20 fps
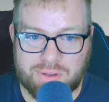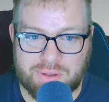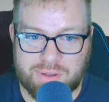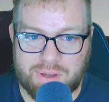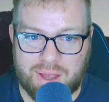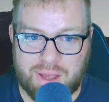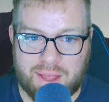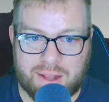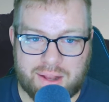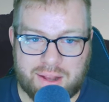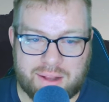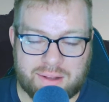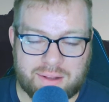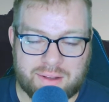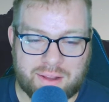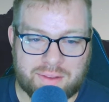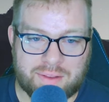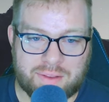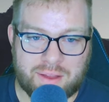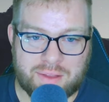
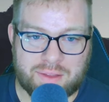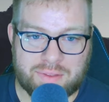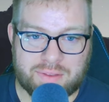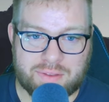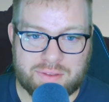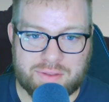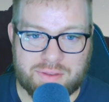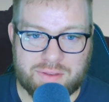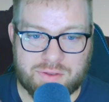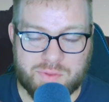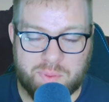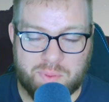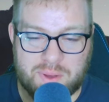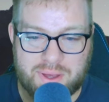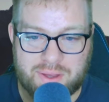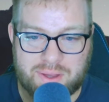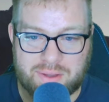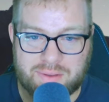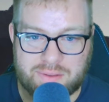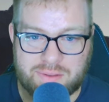And this
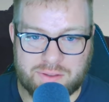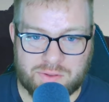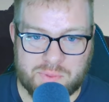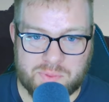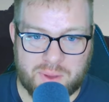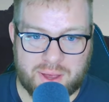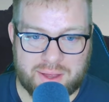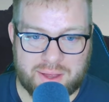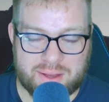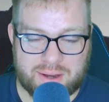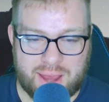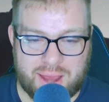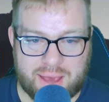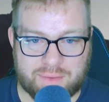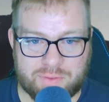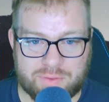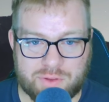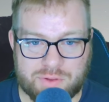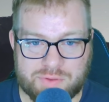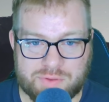way I can
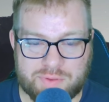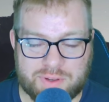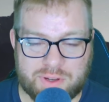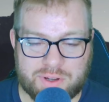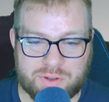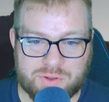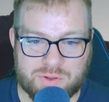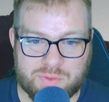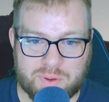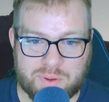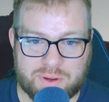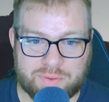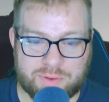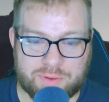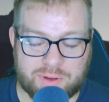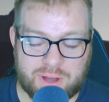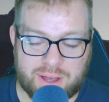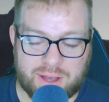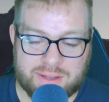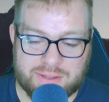have those videos ready for
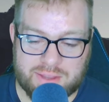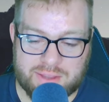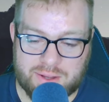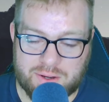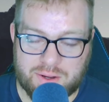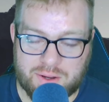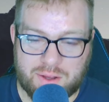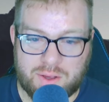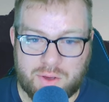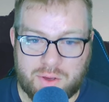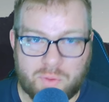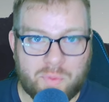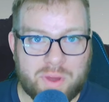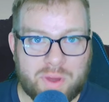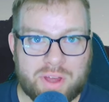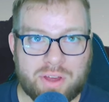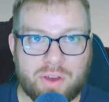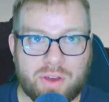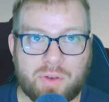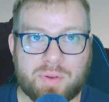you guys, and then we
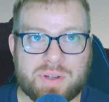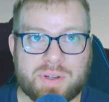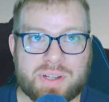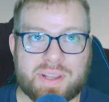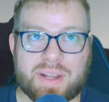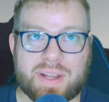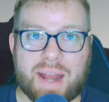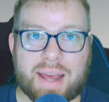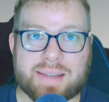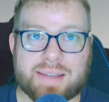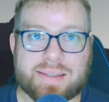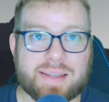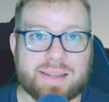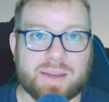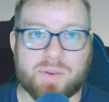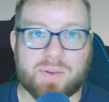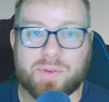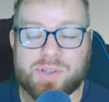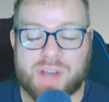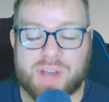can go into the next
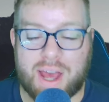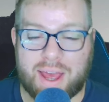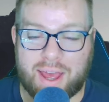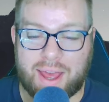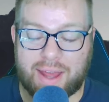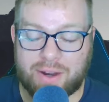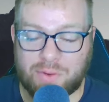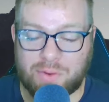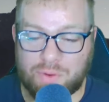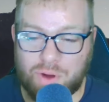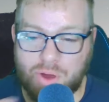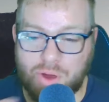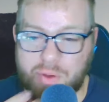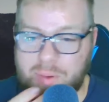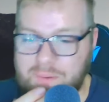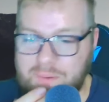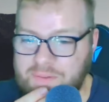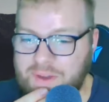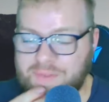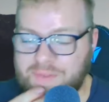thing, which I don't know.
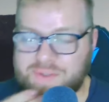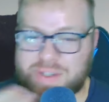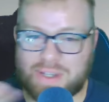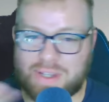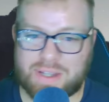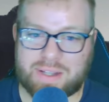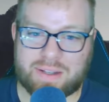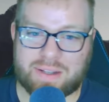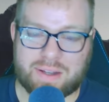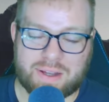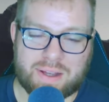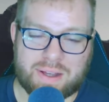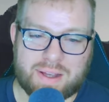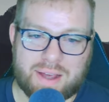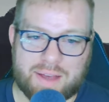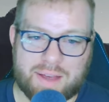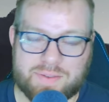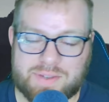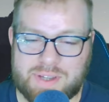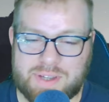I've seen
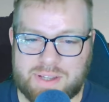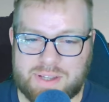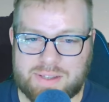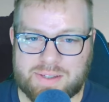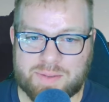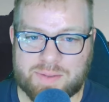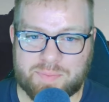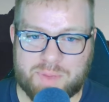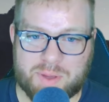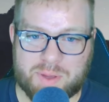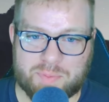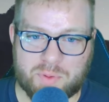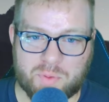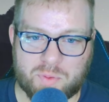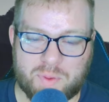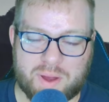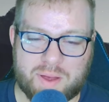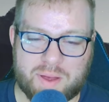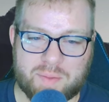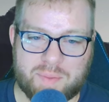some people
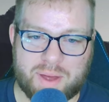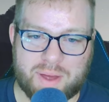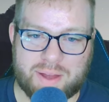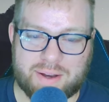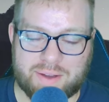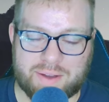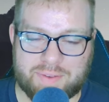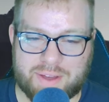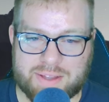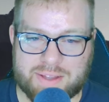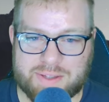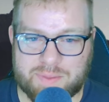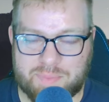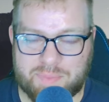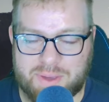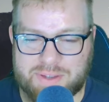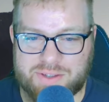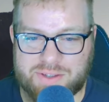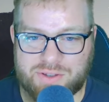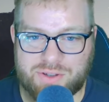recommend. I've had some
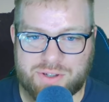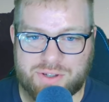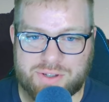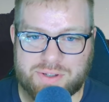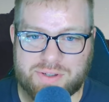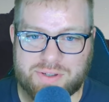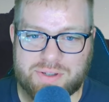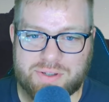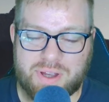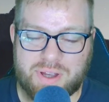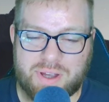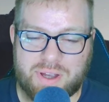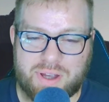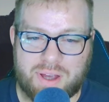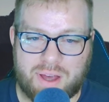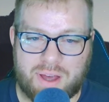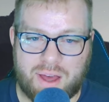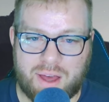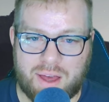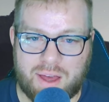messages
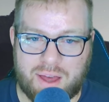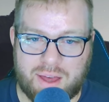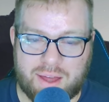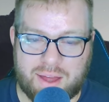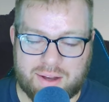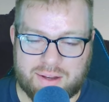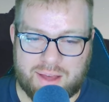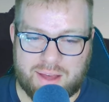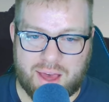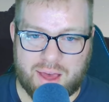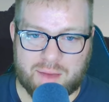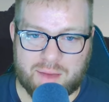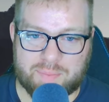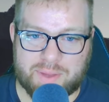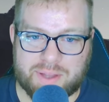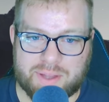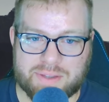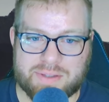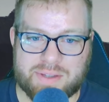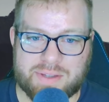and
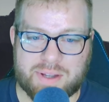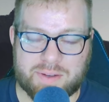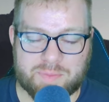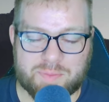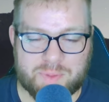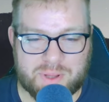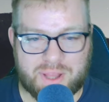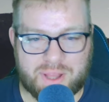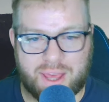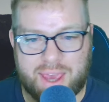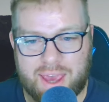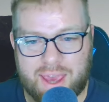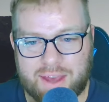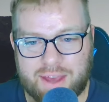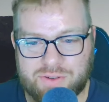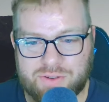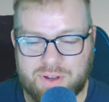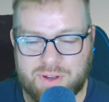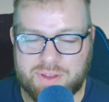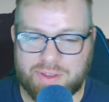comments that have been like, hey,
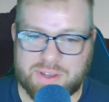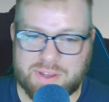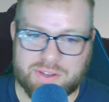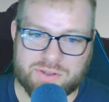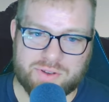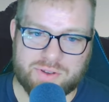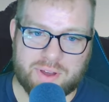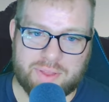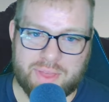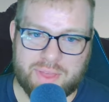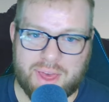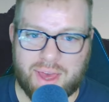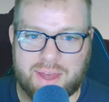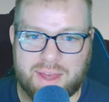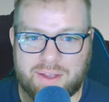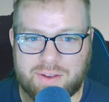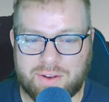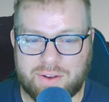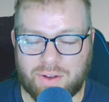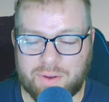try this, try
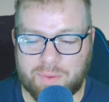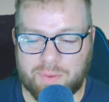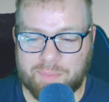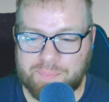that, you know.